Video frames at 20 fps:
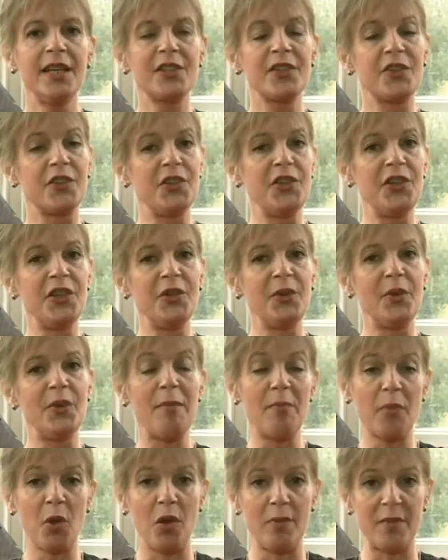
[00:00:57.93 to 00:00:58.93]
to the new
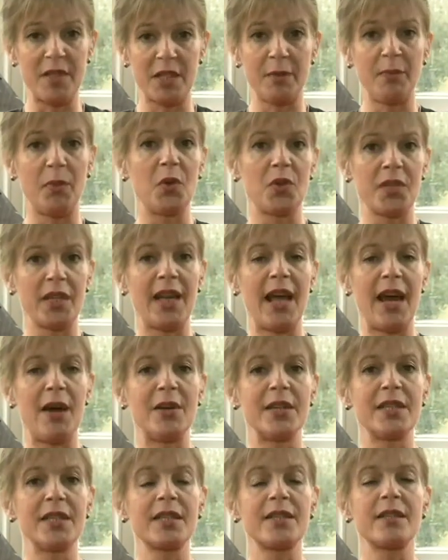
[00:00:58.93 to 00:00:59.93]
employment support
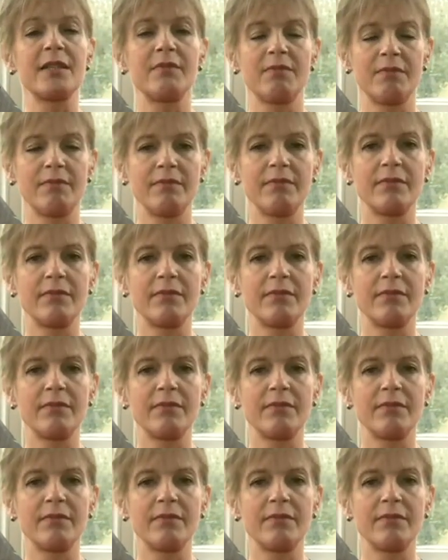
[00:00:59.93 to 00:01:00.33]
allowance.